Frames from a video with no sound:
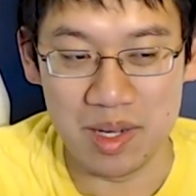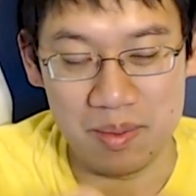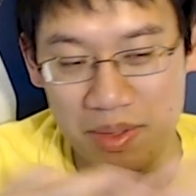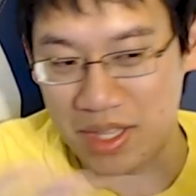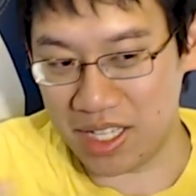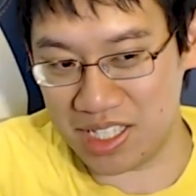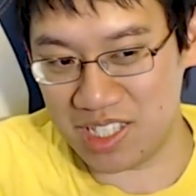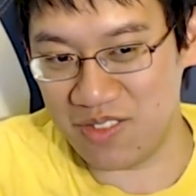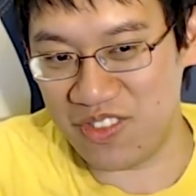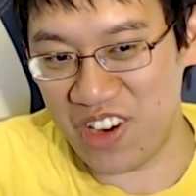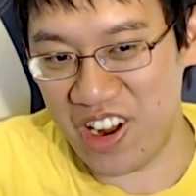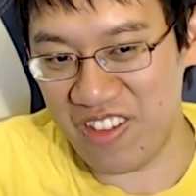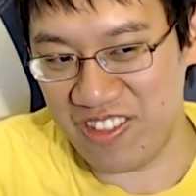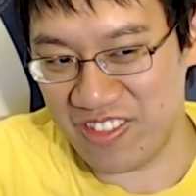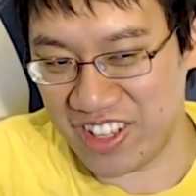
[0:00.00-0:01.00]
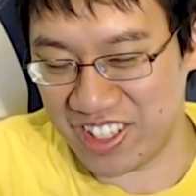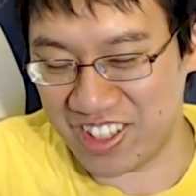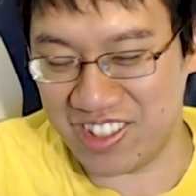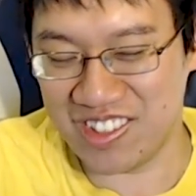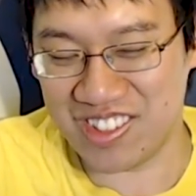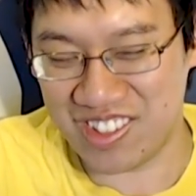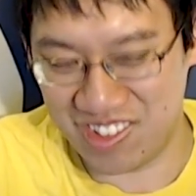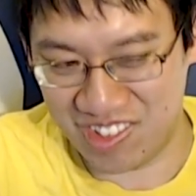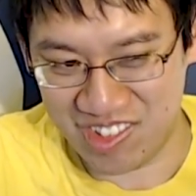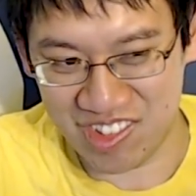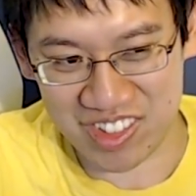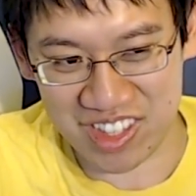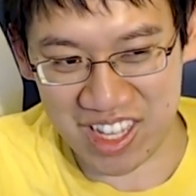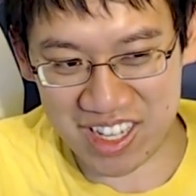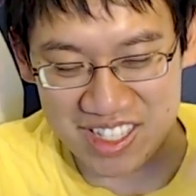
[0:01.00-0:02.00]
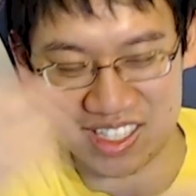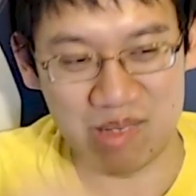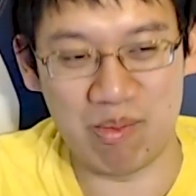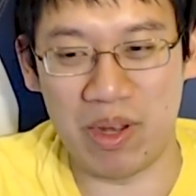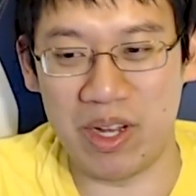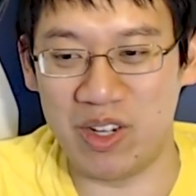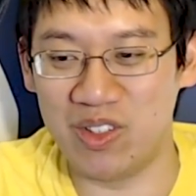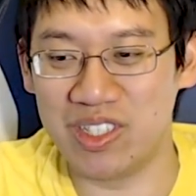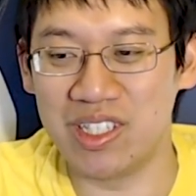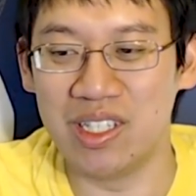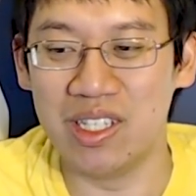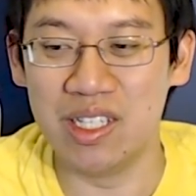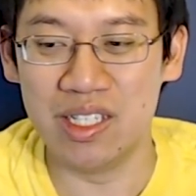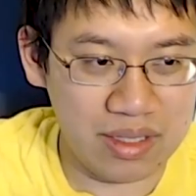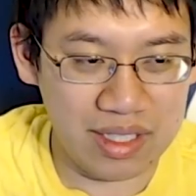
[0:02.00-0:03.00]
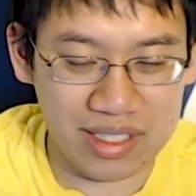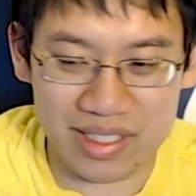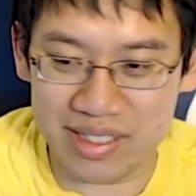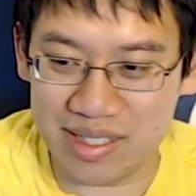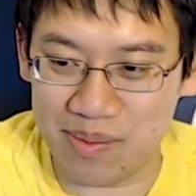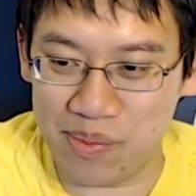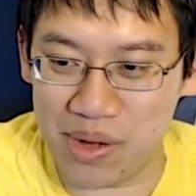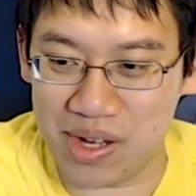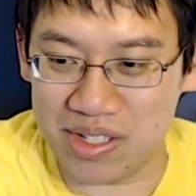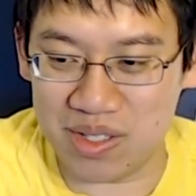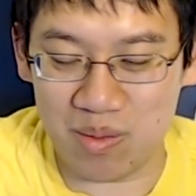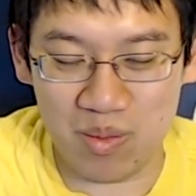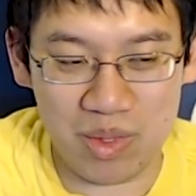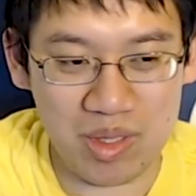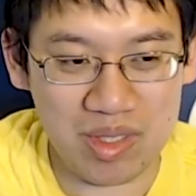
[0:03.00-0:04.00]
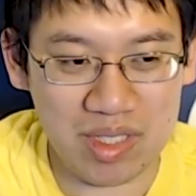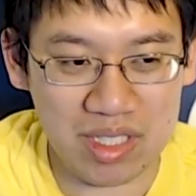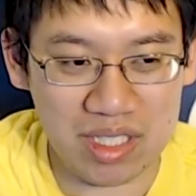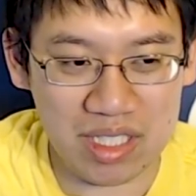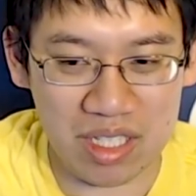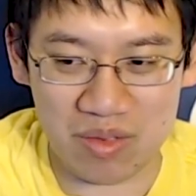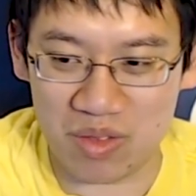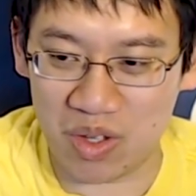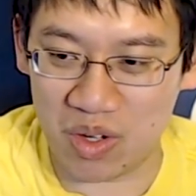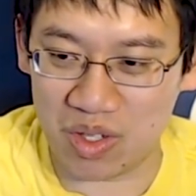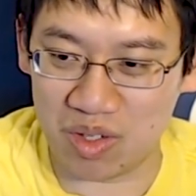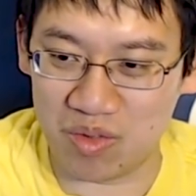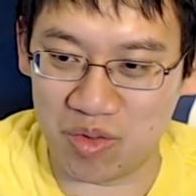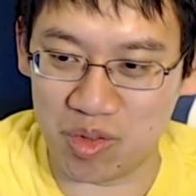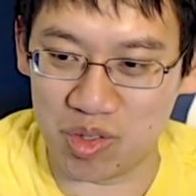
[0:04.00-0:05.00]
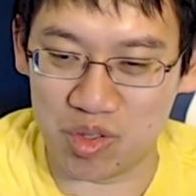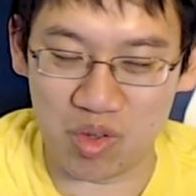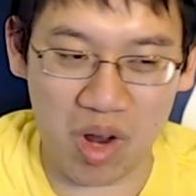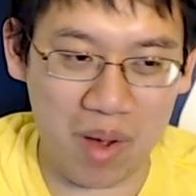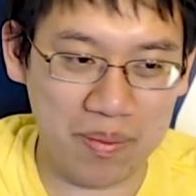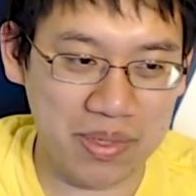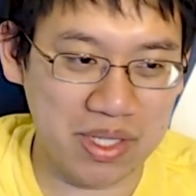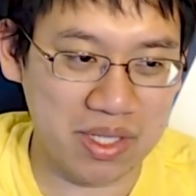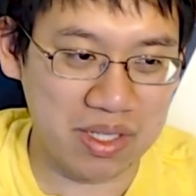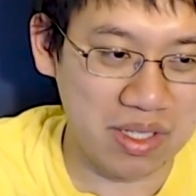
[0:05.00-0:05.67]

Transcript: But that's the problem, like, those don't look that inspiring. This is a possibility if they're good 4-drops.